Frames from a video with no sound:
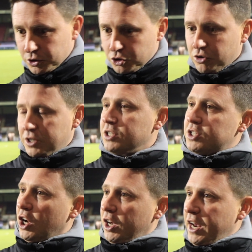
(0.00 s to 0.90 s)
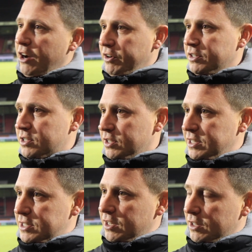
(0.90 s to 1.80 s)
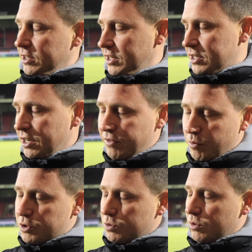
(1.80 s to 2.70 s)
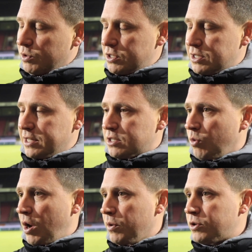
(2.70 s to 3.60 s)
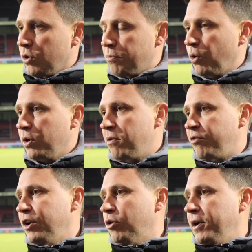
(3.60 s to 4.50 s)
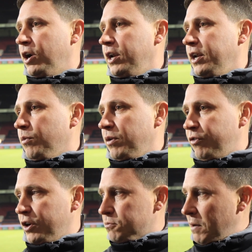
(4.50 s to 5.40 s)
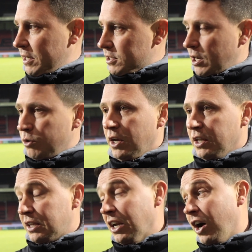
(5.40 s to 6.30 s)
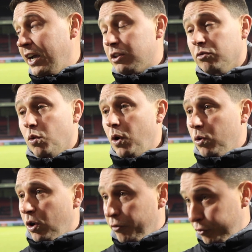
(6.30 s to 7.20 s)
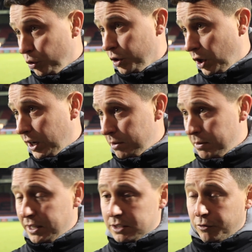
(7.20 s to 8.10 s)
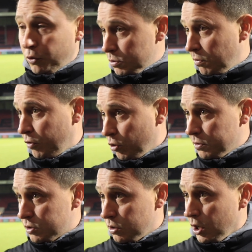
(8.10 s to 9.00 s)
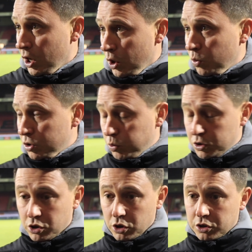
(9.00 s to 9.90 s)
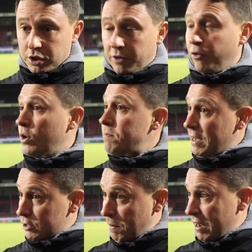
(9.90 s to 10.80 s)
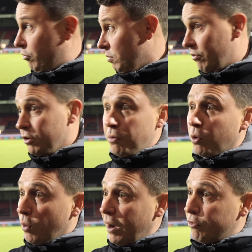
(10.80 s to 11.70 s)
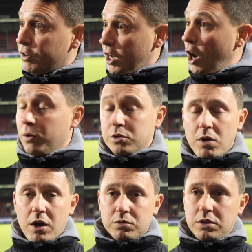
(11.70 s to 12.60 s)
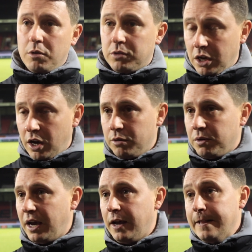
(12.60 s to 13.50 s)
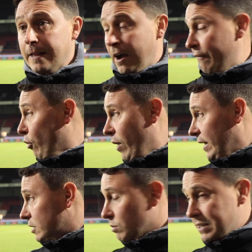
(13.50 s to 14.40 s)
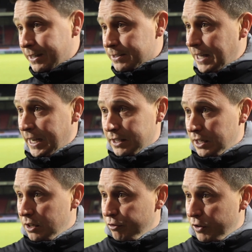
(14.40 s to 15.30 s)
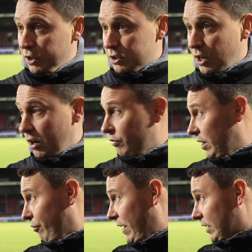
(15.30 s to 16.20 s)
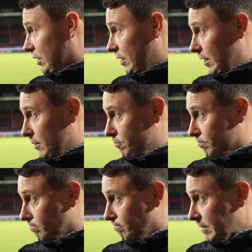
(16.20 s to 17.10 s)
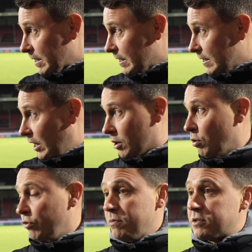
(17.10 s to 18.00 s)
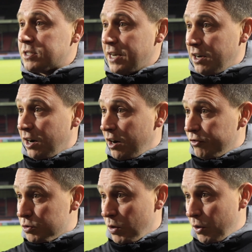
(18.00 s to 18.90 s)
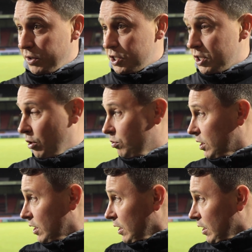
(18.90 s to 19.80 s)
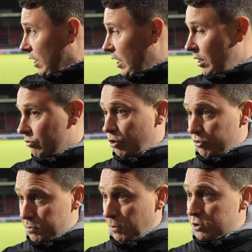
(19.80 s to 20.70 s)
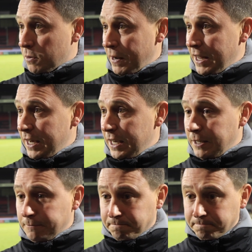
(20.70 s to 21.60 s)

stretching certain areas this evening, which has led to why we sort of brought him off a little bit earlier than we first planned. So delighted that Ruel got through the 90 minutes. I thought his performance was good. I thought he bounced back from giving the ball away for the goal as well. So delighted with that. I thought Hector was outstanding in the first half, and the fact that I can move him to centre half as well, and he showed real responsibility,